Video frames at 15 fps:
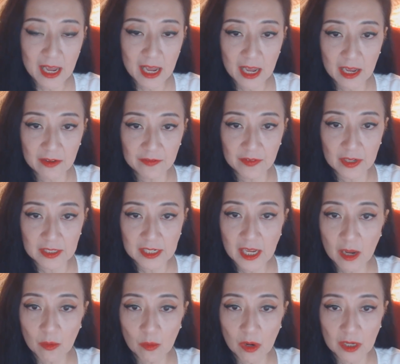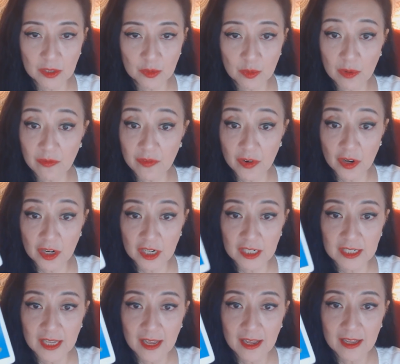have a 10 ones
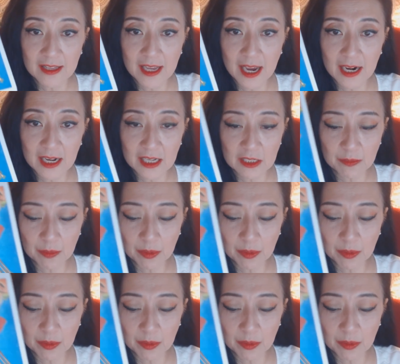reverse that is